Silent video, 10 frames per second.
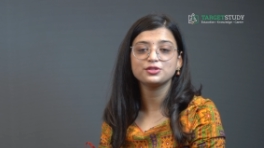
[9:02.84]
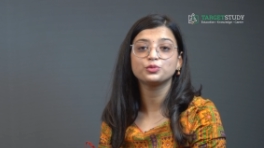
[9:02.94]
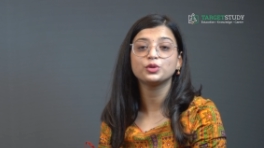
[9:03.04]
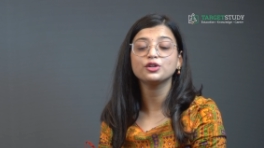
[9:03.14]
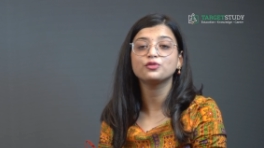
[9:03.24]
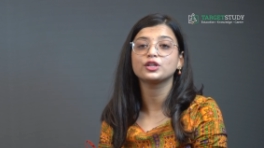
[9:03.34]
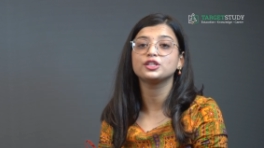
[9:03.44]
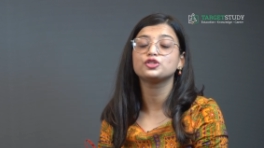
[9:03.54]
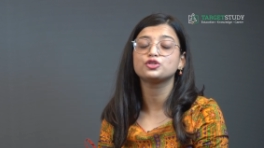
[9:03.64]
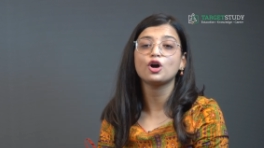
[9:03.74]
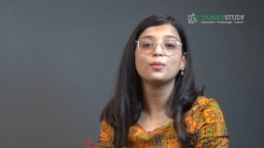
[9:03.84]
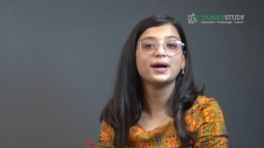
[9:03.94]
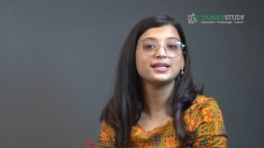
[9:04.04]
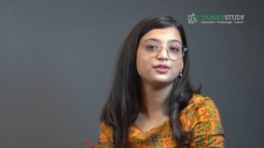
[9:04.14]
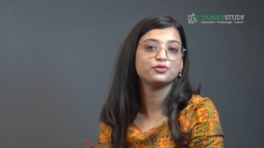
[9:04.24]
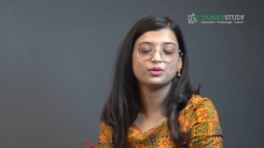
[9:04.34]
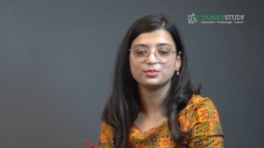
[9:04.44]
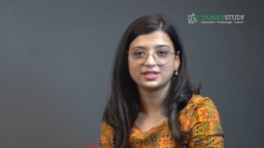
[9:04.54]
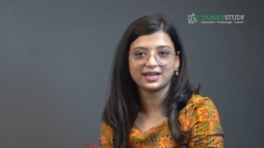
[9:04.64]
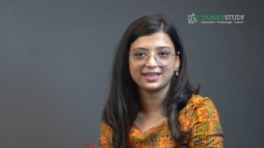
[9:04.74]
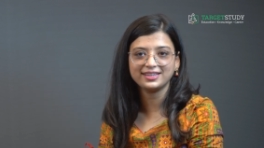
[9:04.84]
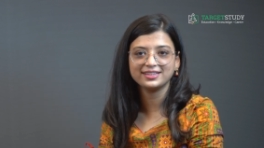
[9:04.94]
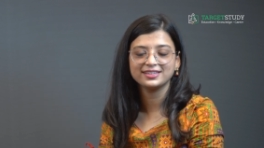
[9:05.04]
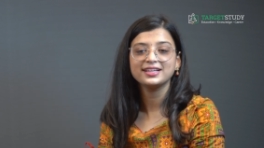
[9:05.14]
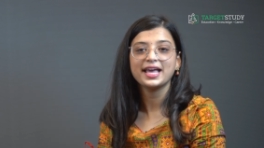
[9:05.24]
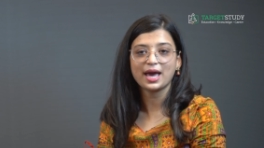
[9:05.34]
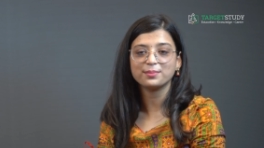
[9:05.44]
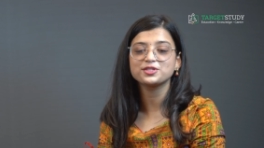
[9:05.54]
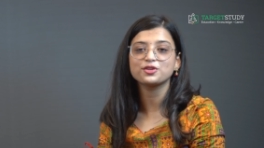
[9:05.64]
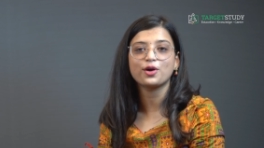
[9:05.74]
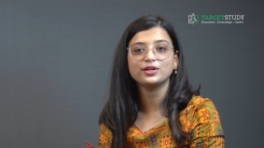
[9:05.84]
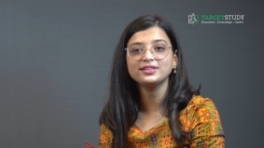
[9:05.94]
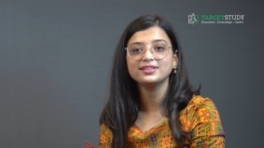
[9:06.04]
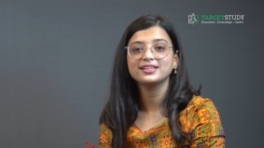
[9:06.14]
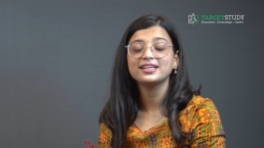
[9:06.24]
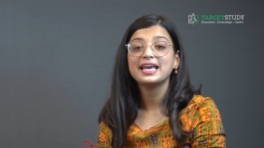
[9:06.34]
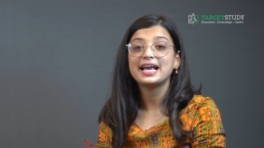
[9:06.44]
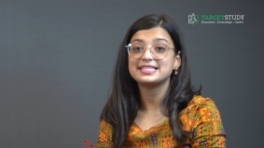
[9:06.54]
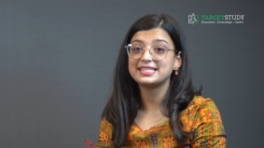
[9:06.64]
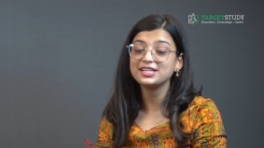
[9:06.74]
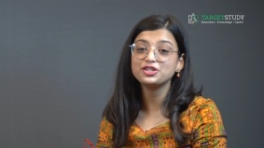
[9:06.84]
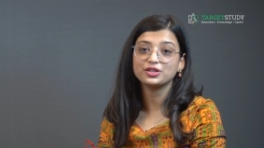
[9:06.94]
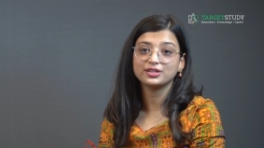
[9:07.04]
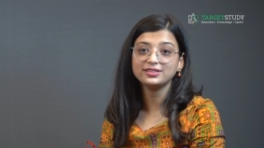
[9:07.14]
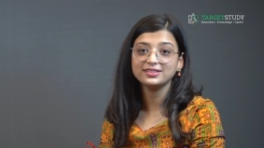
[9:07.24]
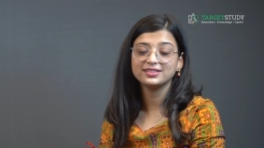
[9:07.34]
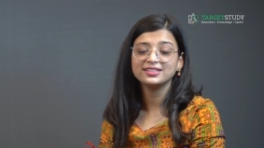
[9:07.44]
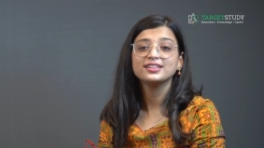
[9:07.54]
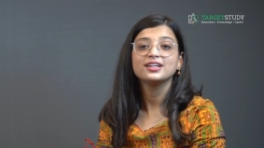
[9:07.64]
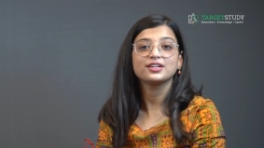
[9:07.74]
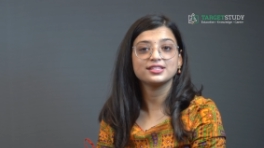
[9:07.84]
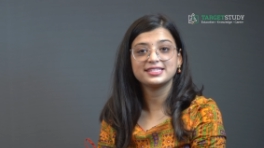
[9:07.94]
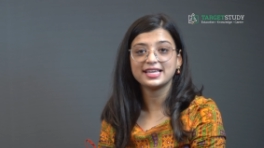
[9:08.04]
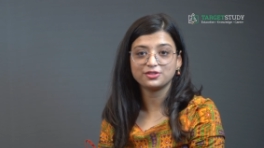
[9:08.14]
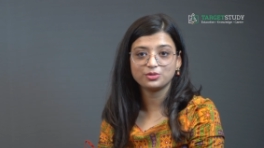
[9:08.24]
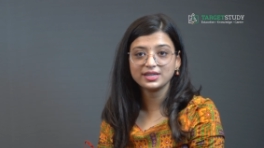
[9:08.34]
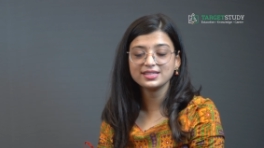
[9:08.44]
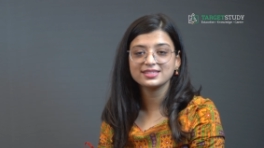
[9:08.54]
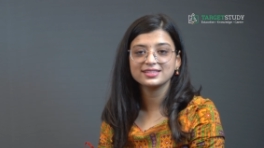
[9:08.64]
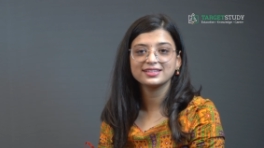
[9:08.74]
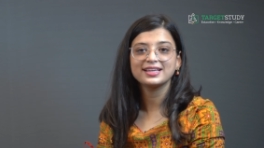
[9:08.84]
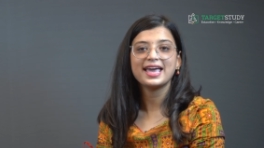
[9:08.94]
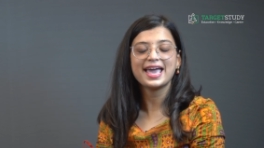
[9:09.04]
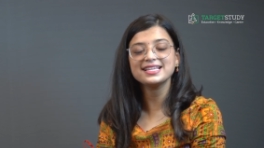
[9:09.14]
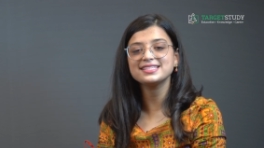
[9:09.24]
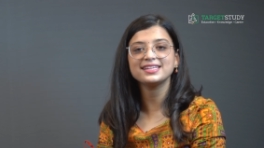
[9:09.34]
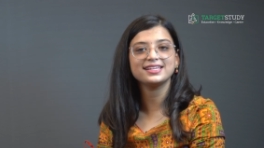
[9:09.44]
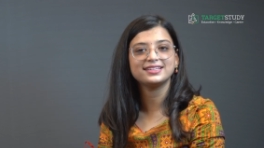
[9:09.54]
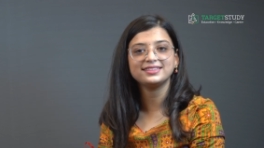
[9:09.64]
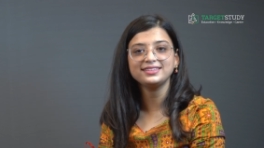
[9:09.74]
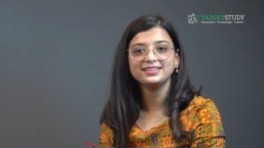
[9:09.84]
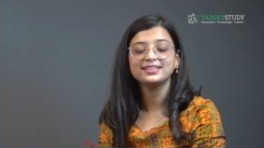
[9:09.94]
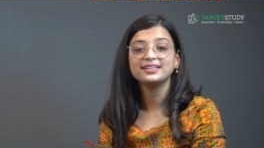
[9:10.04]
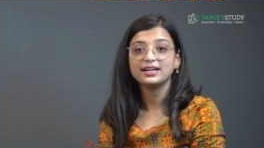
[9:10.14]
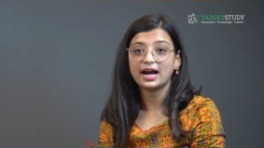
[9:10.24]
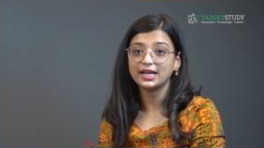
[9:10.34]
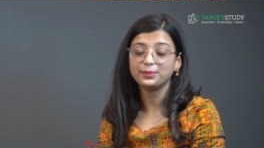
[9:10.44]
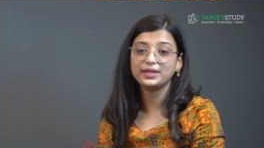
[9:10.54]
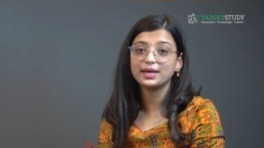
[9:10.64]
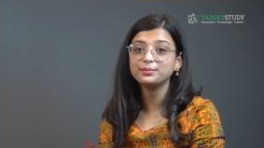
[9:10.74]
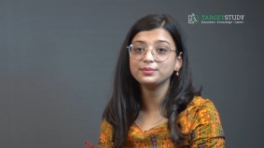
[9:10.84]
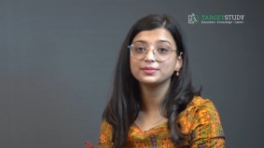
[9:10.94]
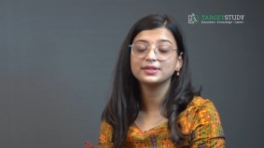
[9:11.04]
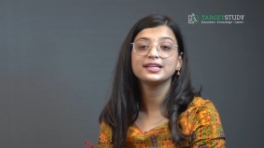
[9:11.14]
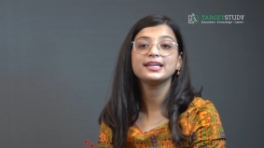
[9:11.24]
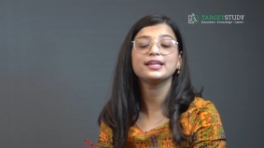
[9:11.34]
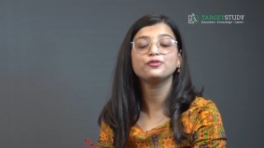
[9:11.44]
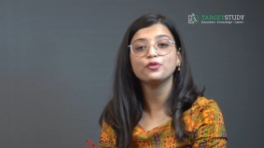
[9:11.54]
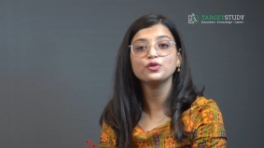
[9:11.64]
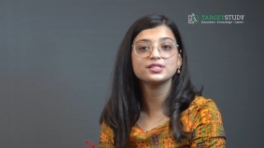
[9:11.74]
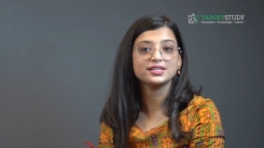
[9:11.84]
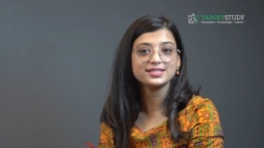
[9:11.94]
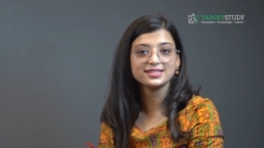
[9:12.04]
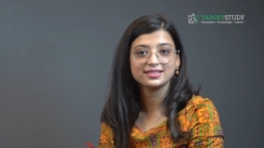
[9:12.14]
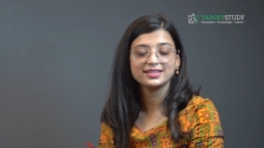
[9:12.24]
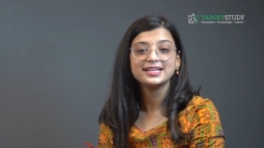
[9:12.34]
to work for the top IT firms like Amazon, Accenture, Concentrix, HCL, IBM, Infosys,